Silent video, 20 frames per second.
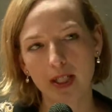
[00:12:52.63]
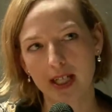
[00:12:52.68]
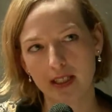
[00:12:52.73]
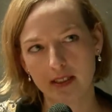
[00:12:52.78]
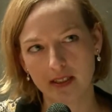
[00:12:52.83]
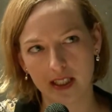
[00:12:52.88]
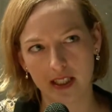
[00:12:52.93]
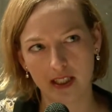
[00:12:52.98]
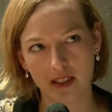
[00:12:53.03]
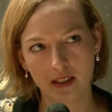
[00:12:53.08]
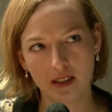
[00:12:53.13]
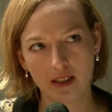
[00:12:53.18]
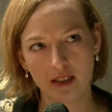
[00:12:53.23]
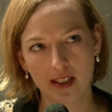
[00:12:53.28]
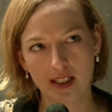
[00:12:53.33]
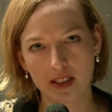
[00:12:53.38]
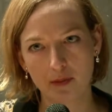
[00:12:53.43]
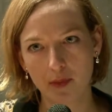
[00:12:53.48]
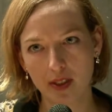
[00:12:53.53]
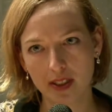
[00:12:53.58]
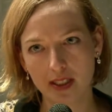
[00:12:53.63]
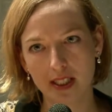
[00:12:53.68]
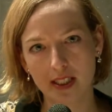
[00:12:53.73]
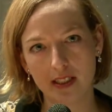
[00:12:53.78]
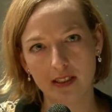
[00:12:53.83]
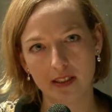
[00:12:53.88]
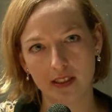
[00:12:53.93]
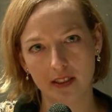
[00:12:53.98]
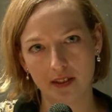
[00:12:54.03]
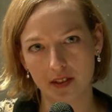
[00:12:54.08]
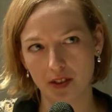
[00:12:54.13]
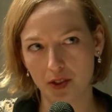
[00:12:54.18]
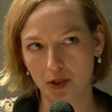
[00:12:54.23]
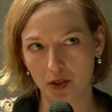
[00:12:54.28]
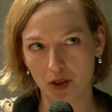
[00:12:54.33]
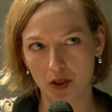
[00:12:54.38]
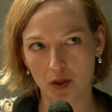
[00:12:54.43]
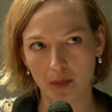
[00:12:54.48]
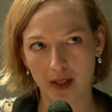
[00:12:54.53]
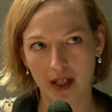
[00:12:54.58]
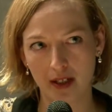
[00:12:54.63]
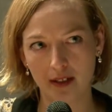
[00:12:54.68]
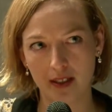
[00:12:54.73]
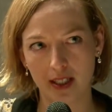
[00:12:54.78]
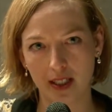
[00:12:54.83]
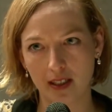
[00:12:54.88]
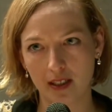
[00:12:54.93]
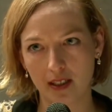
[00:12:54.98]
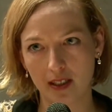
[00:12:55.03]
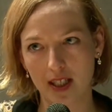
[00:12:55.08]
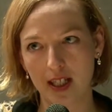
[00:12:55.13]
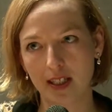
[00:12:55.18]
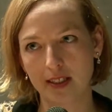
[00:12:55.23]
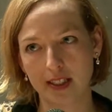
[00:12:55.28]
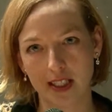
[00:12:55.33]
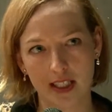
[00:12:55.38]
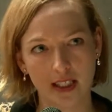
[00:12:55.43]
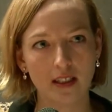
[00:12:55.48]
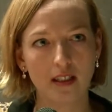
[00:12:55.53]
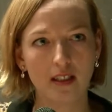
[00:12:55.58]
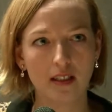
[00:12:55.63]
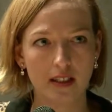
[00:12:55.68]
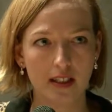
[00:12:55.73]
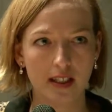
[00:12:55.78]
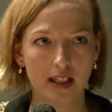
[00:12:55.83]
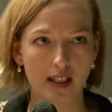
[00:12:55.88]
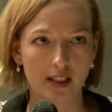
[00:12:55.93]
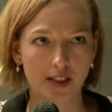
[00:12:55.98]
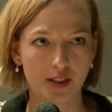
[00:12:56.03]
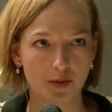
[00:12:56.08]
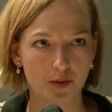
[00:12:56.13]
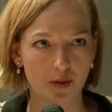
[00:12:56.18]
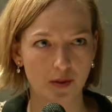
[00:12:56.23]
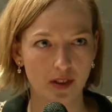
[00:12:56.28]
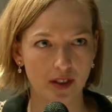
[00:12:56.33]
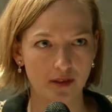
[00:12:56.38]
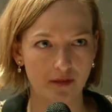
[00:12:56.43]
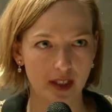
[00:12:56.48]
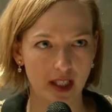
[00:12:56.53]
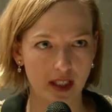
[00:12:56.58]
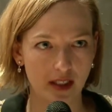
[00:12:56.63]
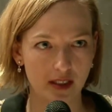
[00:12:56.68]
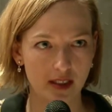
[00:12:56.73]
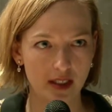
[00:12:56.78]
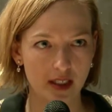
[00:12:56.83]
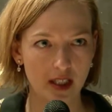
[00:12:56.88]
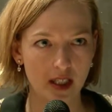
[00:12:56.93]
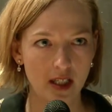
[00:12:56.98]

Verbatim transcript: Katyn, is much easier to talk about than Katyn, the actual event.